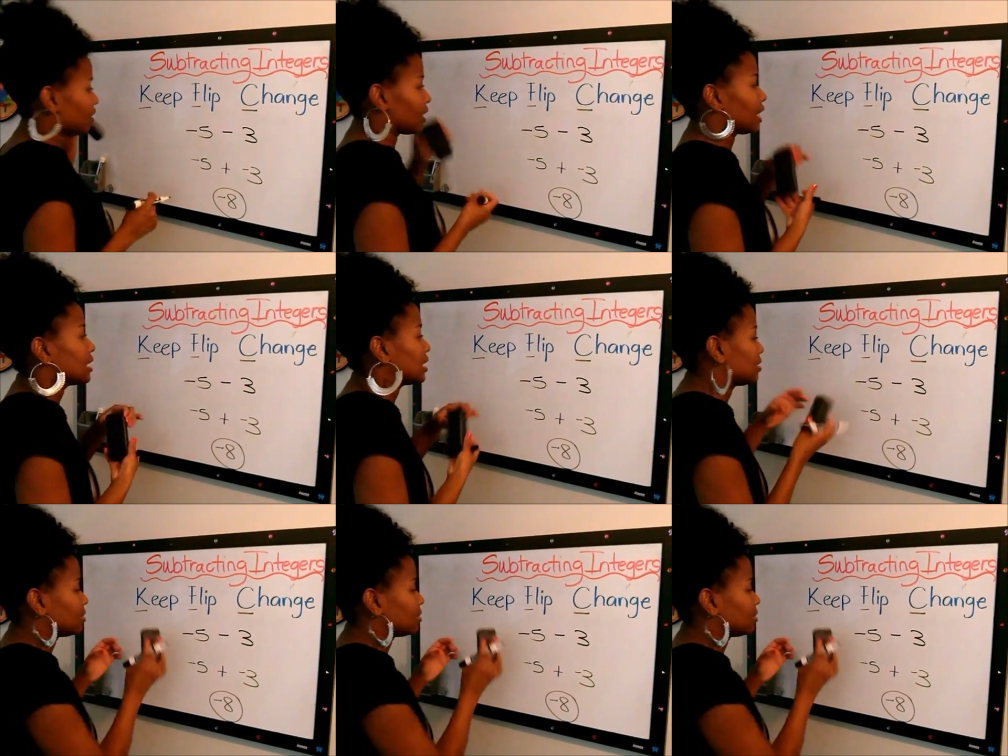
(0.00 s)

Here it is.